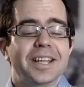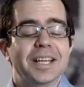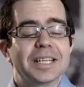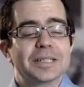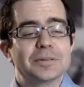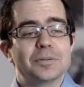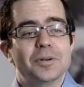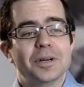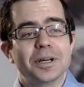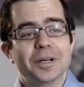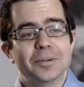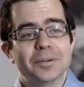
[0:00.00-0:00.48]

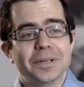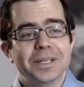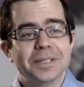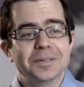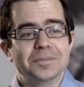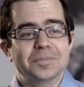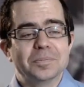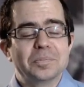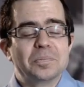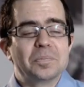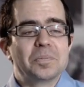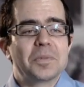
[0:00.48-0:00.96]
that's why
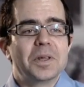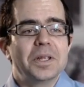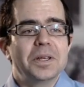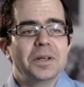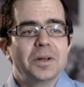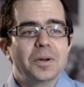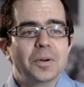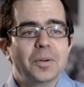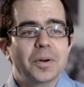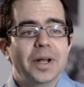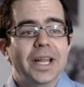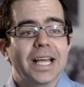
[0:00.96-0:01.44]
when
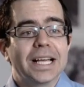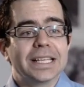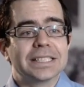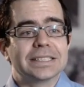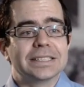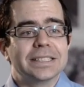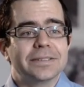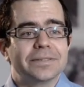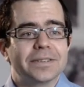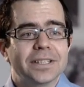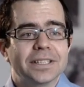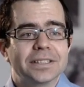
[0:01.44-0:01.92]

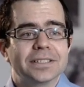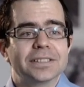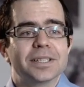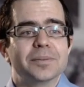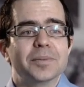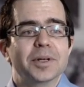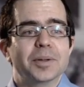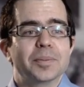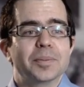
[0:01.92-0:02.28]
asked if there's